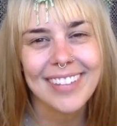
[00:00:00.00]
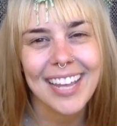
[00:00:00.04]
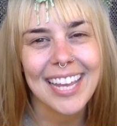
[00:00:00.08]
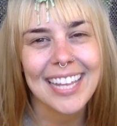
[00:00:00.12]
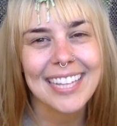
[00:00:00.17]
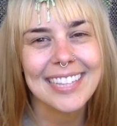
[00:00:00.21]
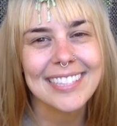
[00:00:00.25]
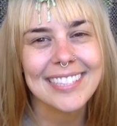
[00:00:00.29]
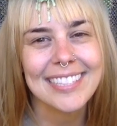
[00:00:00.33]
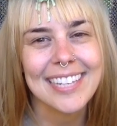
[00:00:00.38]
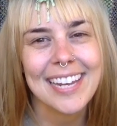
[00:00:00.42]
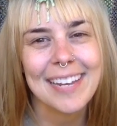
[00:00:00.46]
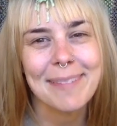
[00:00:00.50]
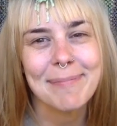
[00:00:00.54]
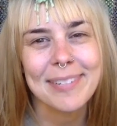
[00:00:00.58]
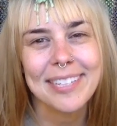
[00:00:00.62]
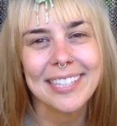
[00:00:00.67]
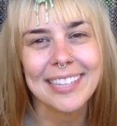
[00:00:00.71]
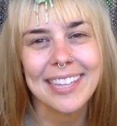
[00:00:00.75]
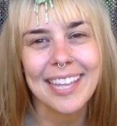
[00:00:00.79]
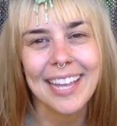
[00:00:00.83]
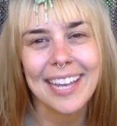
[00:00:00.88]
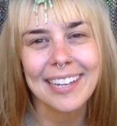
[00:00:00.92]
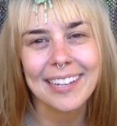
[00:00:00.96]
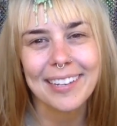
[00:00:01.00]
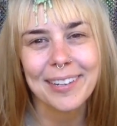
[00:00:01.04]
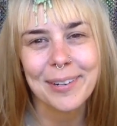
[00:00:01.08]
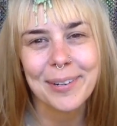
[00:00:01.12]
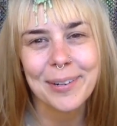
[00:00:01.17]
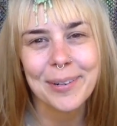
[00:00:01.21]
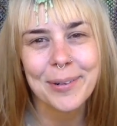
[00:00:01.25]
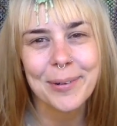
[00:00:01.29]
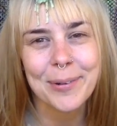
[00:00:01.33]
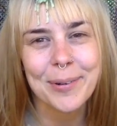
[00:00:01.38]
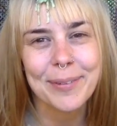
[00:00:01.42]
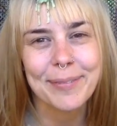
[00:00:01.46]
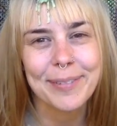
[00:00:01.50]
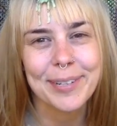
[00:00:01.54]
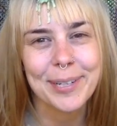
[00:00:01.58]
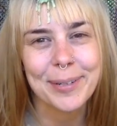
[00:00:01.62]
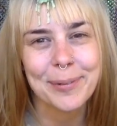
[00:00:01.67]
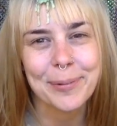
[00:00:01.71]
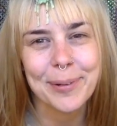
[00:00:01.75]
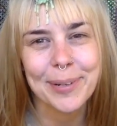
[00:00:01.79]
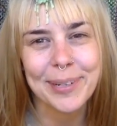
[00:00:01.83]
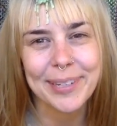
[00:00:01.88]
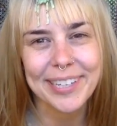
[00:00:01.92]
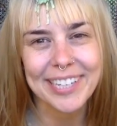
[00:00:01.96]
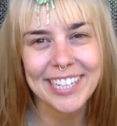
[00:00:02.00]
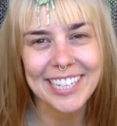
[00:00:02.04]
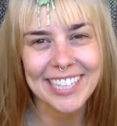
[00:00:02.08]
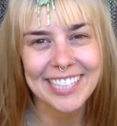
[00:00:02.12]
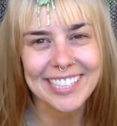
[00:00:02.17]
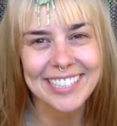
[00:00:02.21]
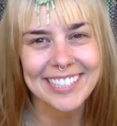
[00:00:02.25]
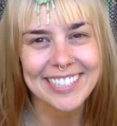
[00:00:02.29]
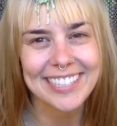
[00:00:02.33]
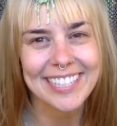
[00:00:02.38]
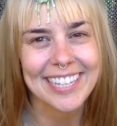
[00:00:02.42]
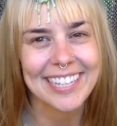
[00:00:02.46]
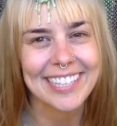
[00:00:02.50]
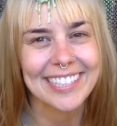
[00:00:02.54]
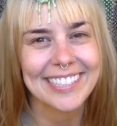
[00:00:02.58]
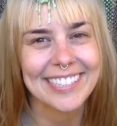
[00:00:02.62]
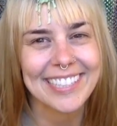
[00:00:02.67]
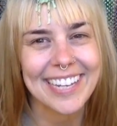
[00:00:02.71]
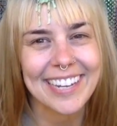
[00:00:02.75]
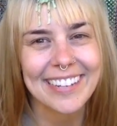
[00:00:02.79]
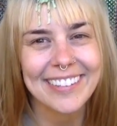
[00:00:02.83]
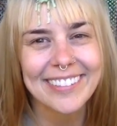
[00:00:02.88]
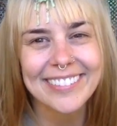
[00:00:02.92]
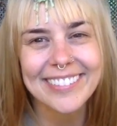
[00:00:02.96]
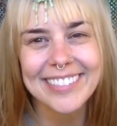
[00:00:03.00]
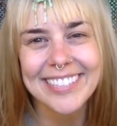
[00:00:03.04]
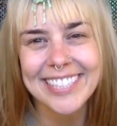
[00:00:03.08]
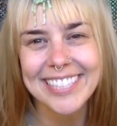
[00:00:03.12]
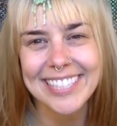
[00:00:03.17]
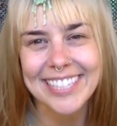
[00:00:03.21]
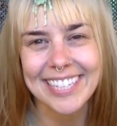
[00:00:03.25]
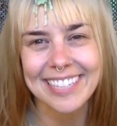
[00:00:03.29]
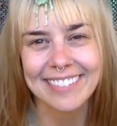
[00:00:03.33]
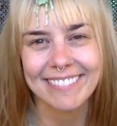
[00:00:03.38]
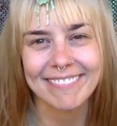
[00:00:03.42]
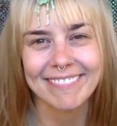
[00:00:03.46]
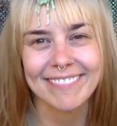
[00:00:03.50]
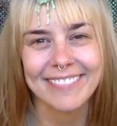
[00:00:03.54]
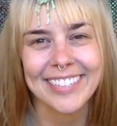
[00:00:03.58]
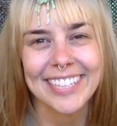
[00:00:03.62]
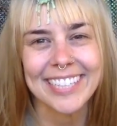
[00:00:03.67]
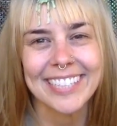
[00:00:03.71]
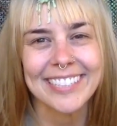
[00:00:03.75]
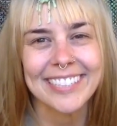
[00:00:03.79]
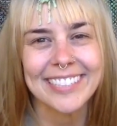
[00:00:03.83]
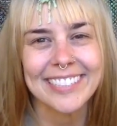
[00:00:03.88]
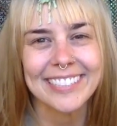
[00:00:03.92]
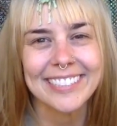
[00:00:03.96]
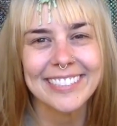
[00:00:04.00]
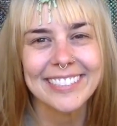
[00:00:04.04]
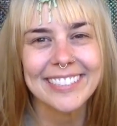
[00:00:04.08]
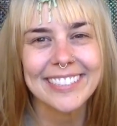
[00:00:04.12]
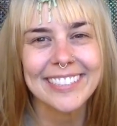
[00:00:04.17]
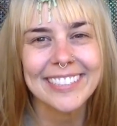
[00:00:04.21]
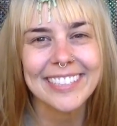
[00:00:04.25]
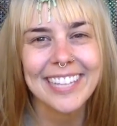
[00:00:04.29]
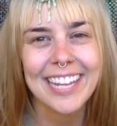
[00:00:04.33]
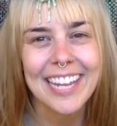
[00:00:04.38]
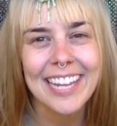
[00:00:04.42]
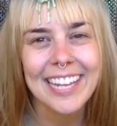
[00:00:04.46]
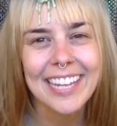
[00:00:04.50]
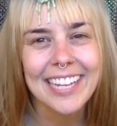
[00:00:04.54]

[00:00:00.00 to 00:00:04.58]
It's time to let go of your worries and doubts and fears